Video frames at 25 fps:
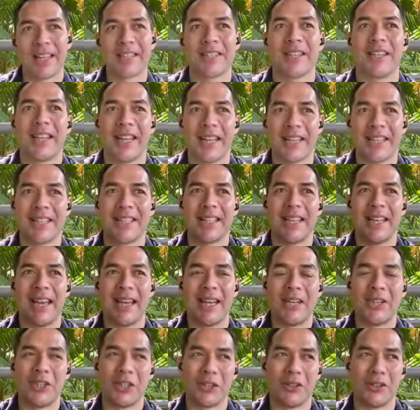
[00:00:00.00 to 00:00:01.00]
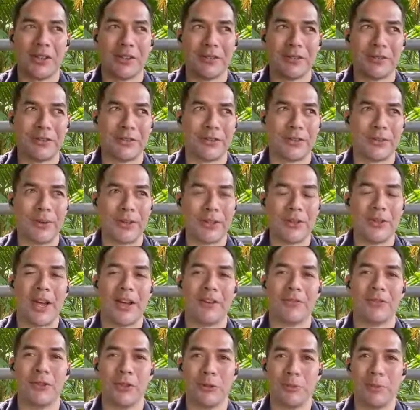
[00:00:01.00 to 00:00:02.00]
I guess the nature of when you
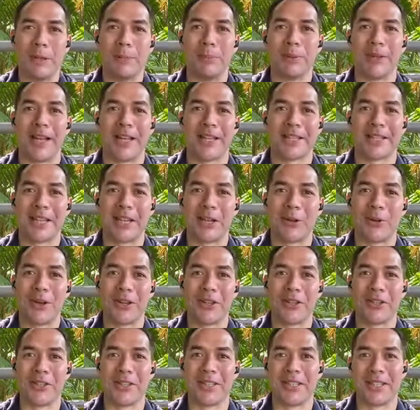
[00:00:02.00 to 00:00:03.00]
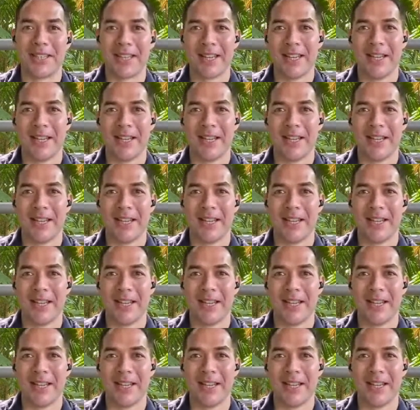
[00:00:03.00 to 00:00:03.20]
have two people asking questions.